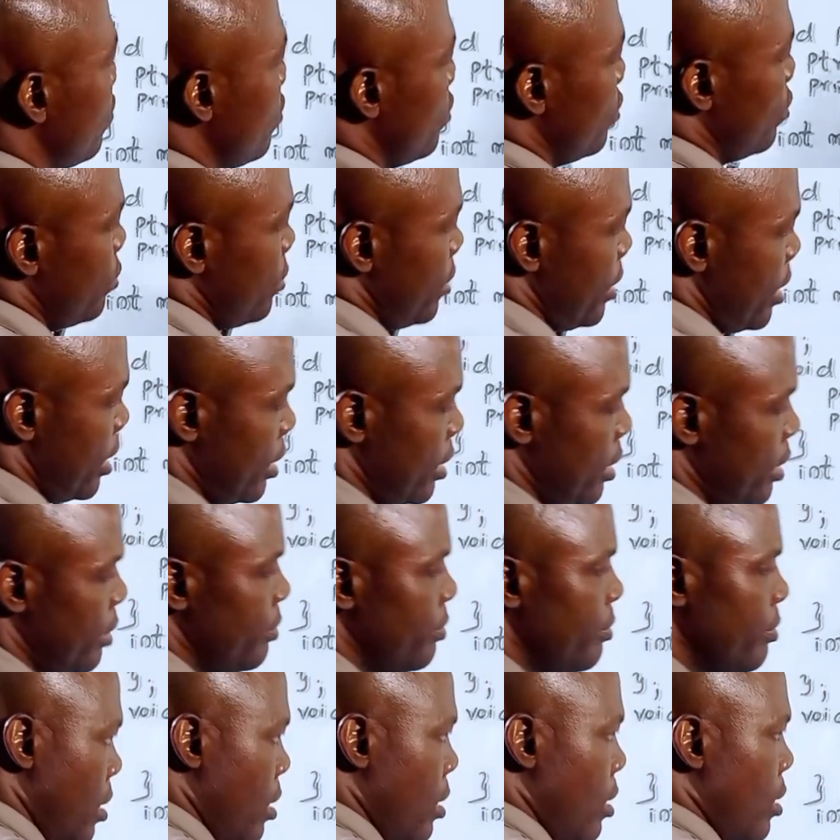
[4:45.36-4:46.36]
go to age.
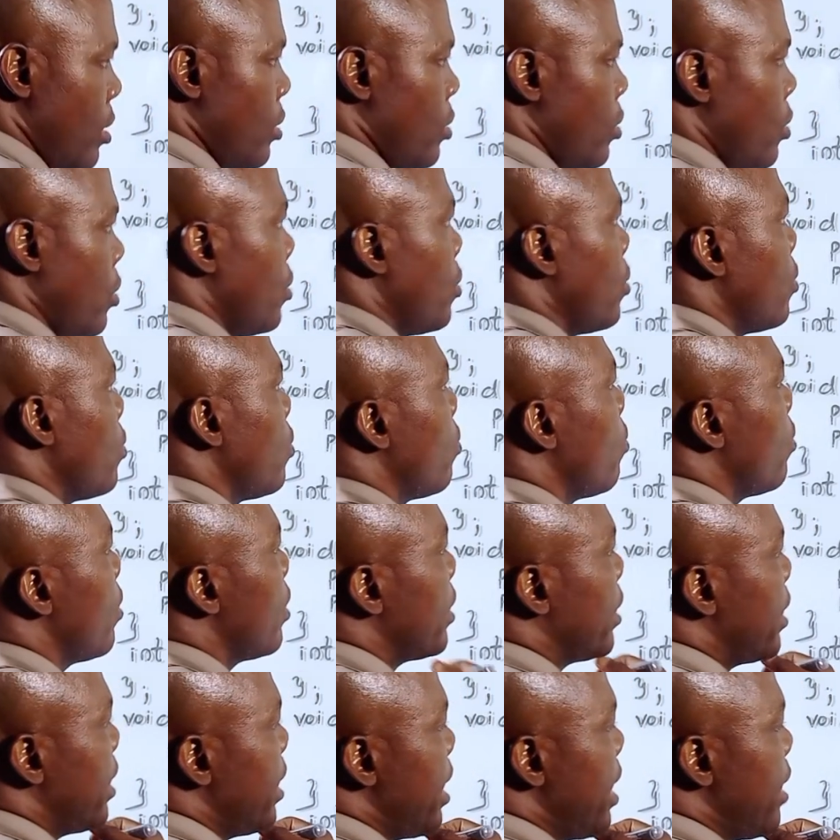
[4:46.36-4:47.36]
So
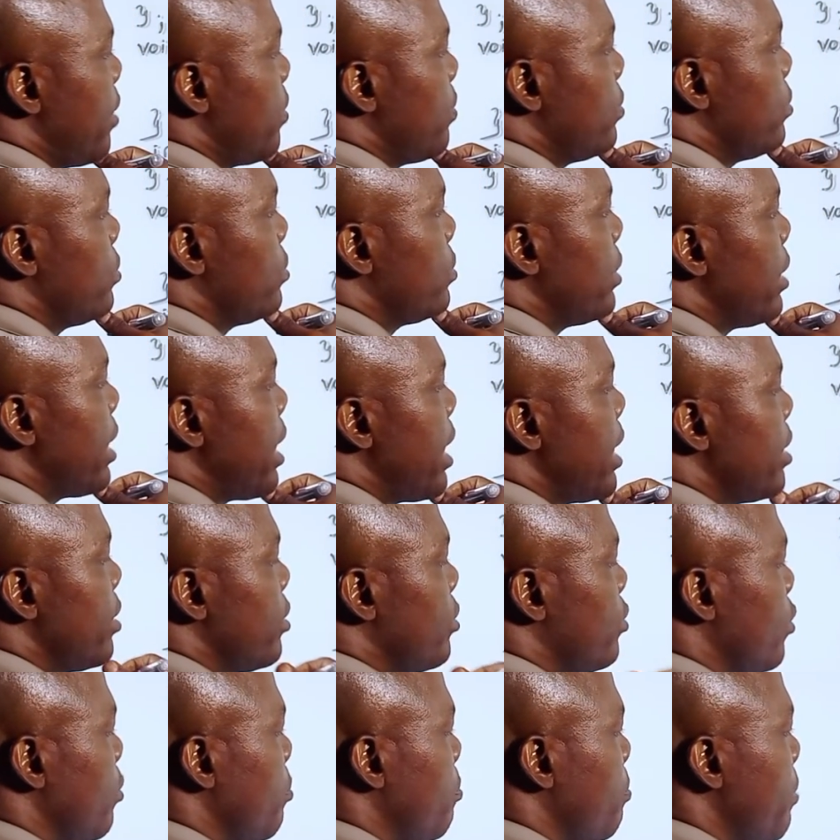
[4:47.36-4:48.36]
what I will do now is
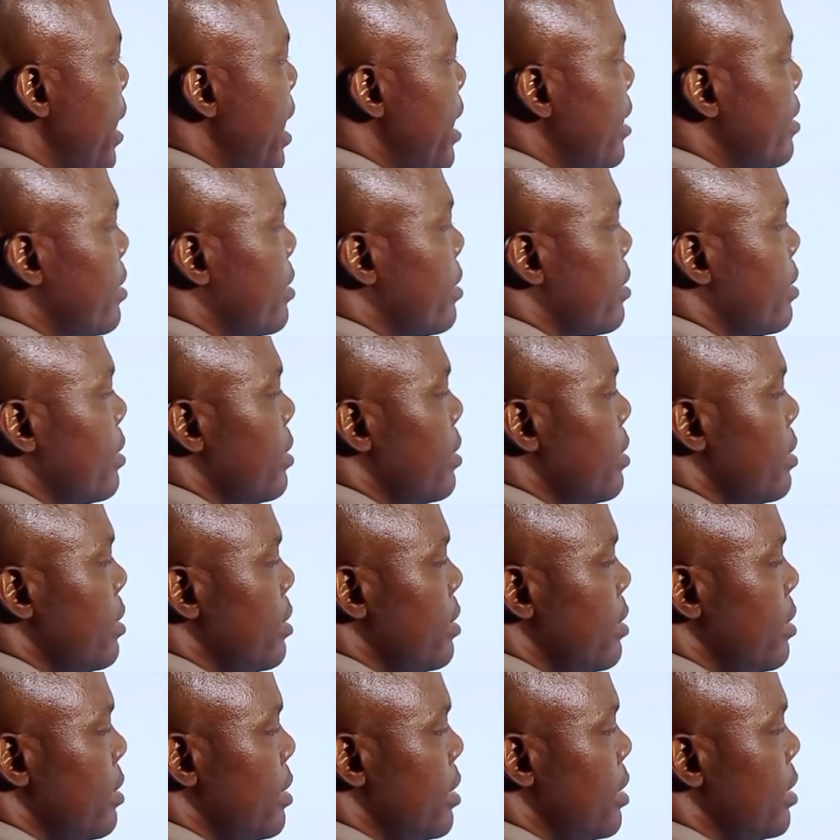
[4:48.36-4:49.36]
to pass
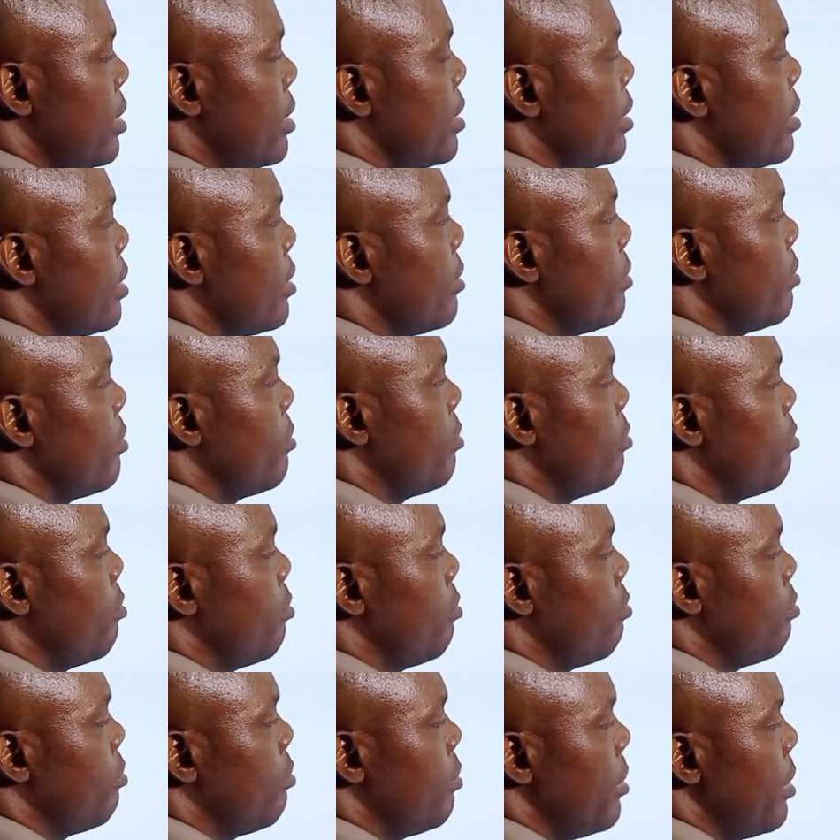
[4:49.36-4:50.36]
this
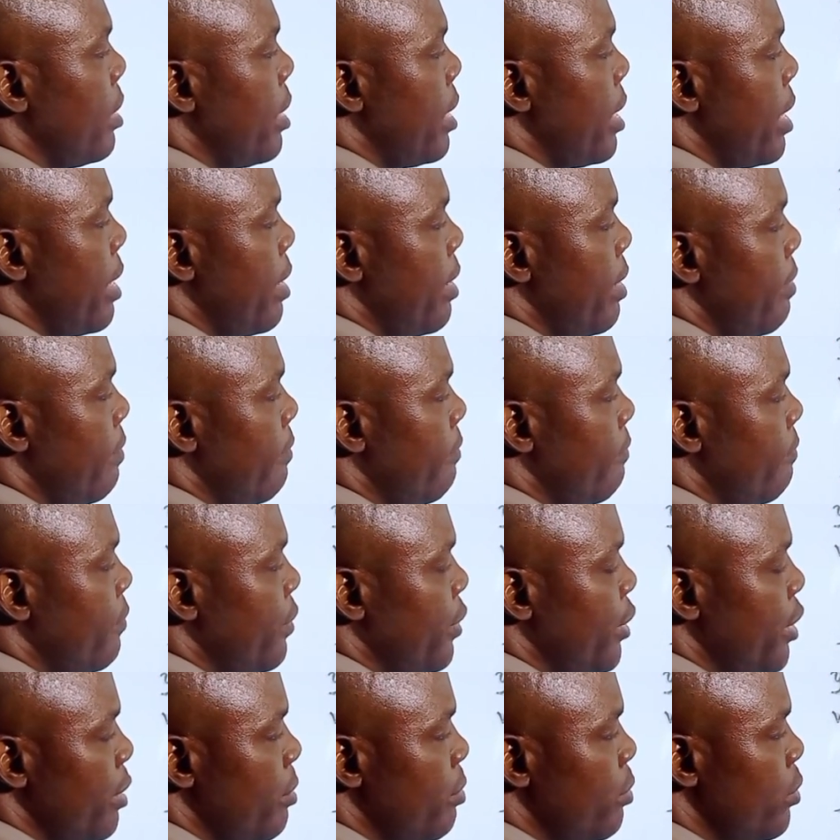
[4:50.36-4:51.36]

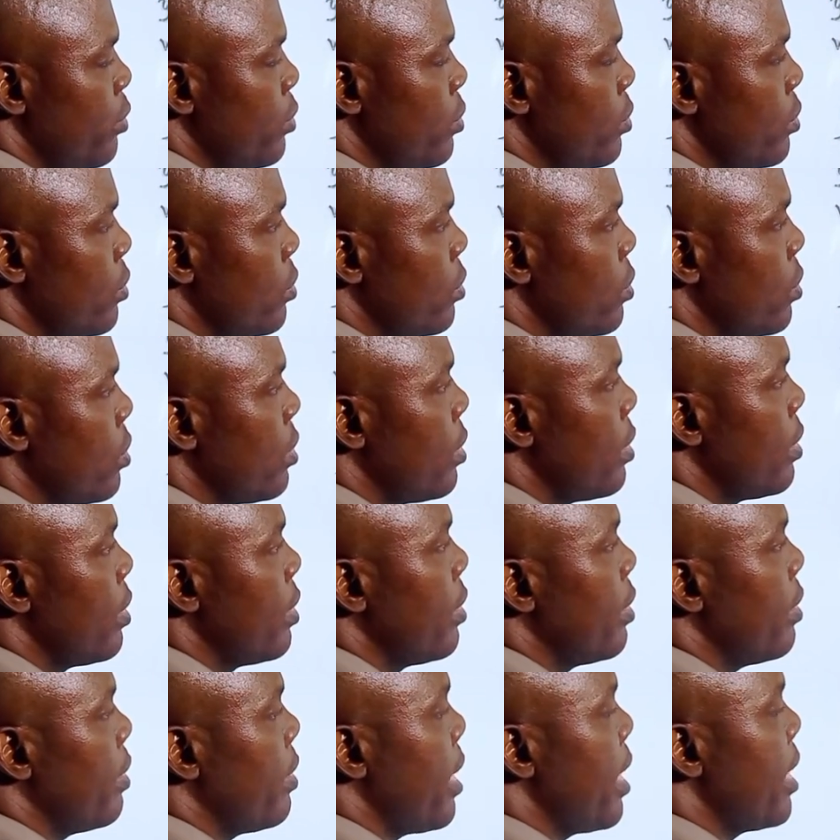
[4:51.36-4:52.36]
variable,
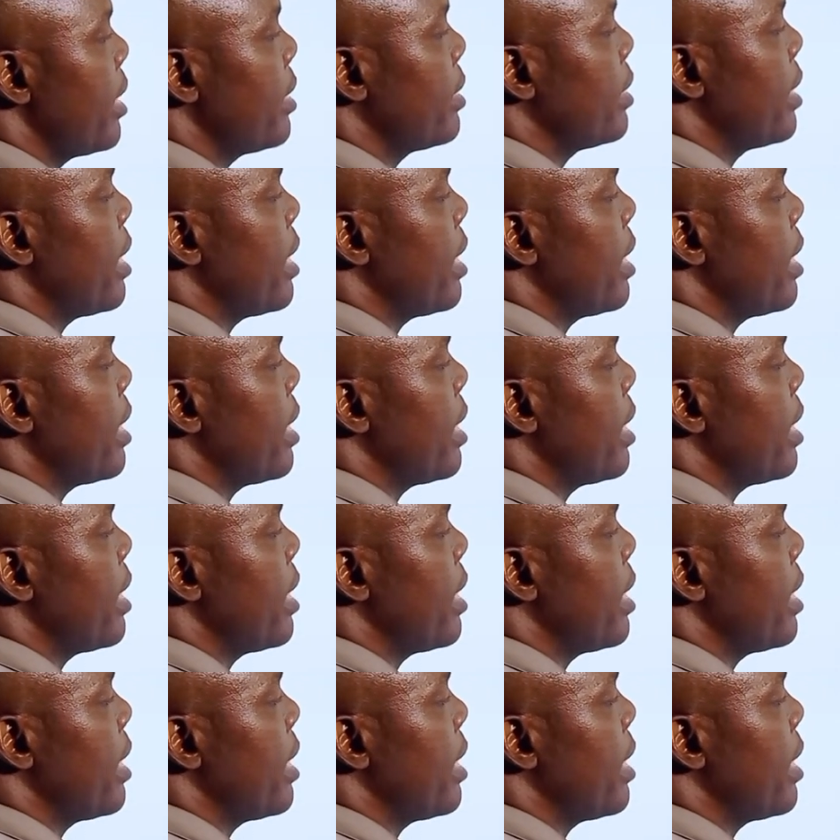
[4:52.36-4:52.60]
right?